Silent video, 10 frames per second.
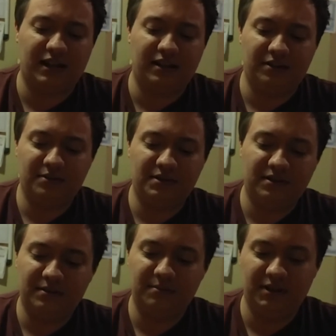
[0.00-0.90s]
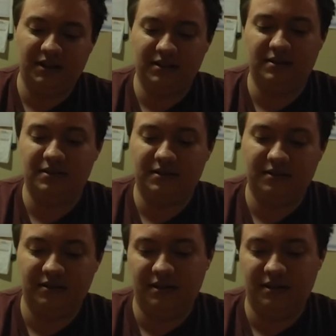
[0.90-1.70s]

dinos because